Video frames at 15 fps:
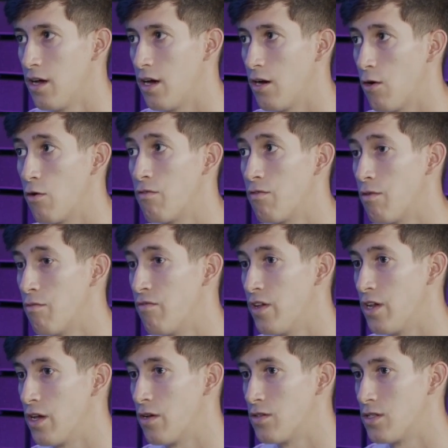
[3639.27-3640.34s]
I uh, or from
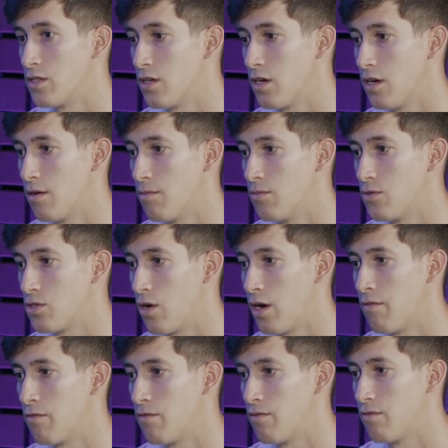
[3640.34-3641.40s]
videos. Um, so
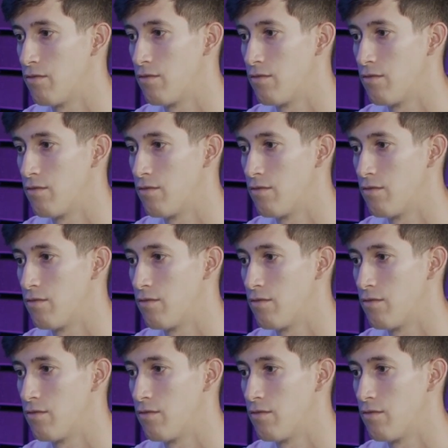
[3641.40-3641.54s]
I've,